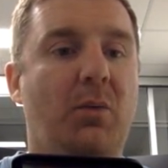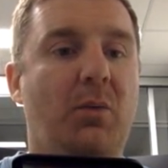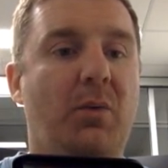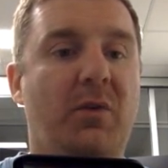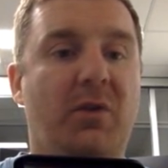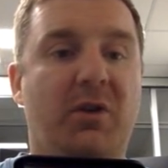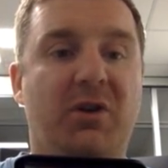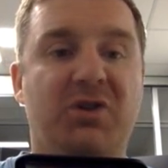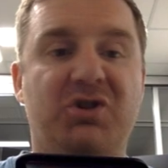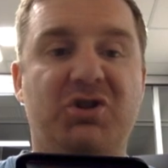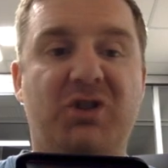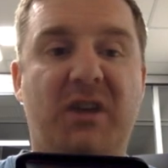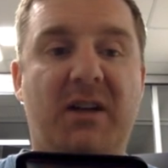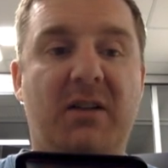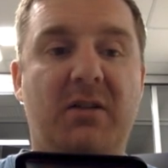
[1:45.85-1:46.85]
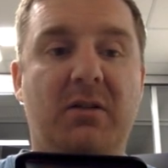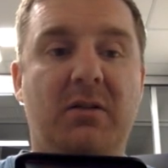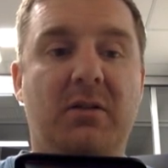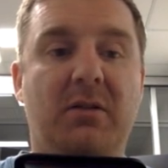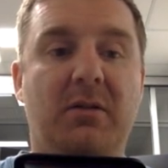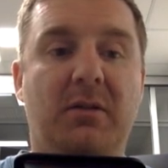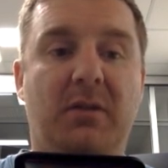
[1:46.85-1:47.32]
We've got our shell,
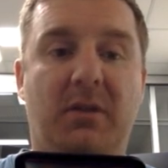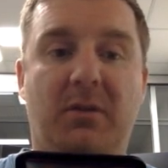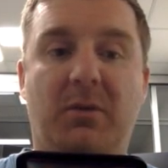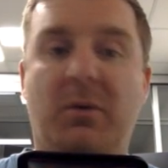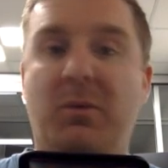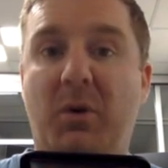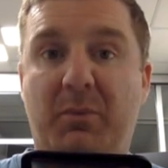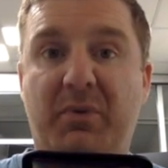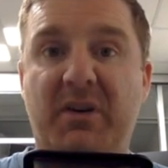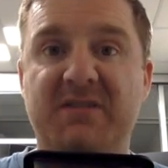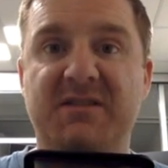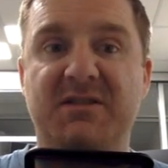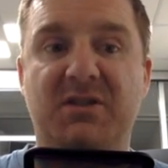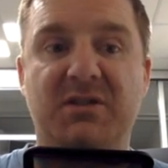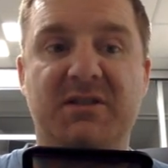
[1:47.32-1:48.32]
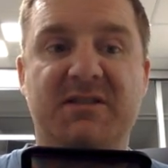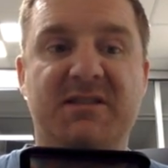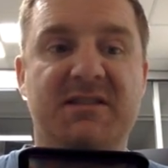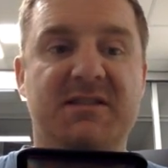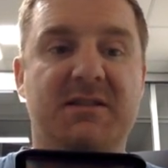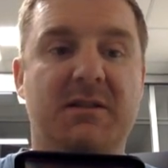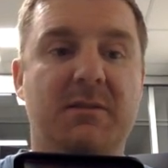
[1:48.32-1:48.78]
we're present on the
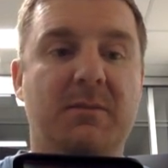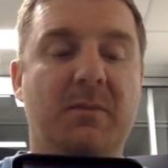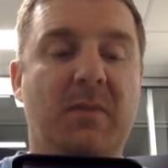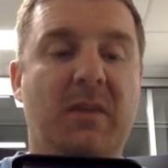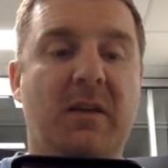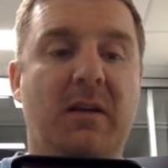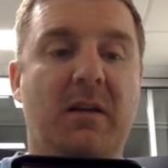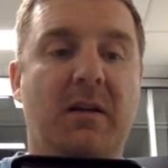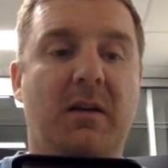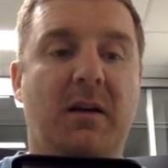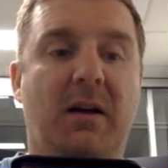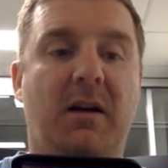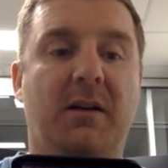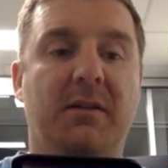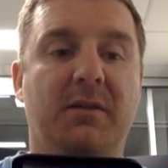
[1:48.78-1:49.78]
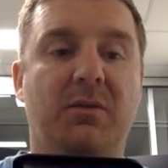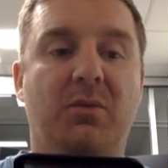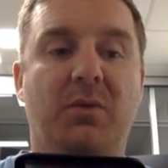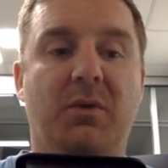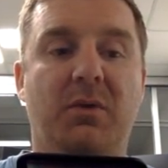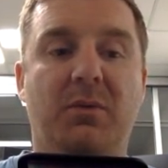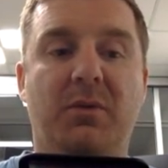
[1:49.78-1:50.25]
system, and
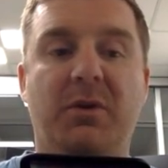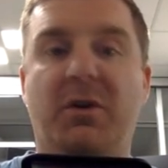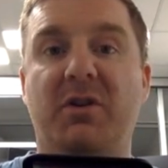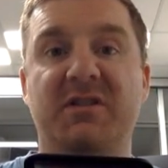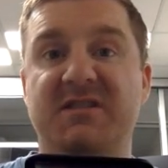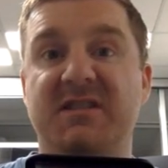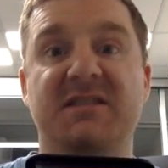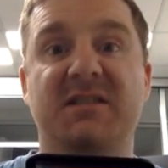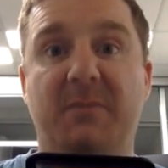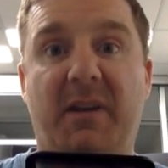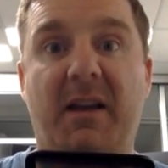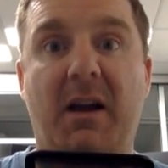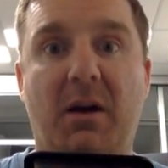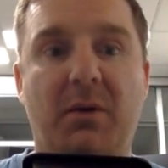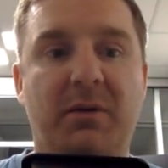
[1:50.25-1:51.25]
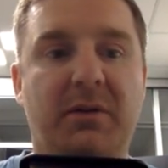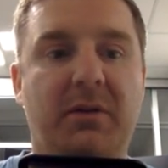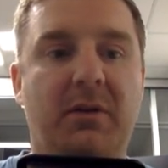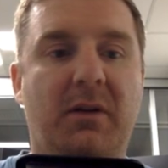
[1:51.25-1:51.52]
we're not a system account.